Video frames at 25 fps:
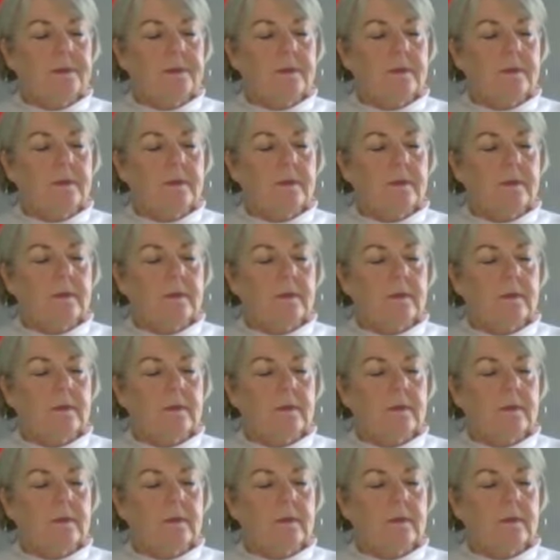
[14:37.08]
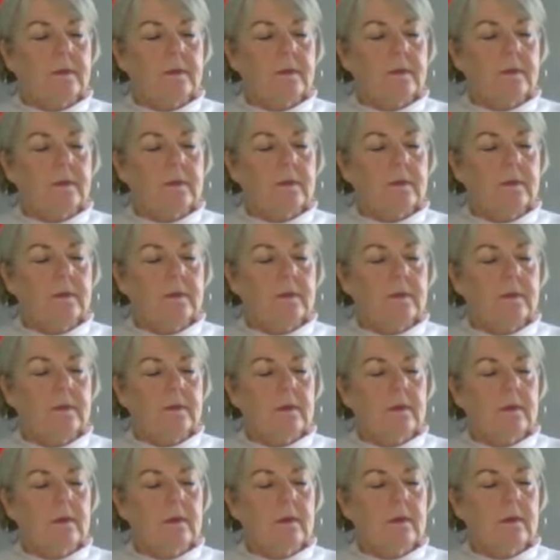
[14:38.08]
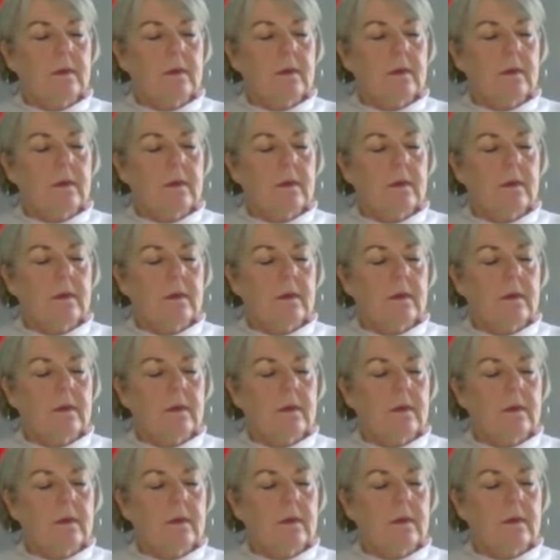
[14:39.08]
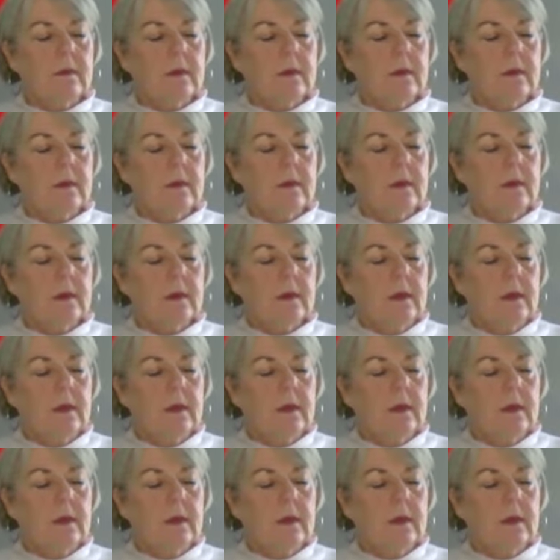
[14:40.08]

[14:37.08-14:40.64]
Nobody speaks.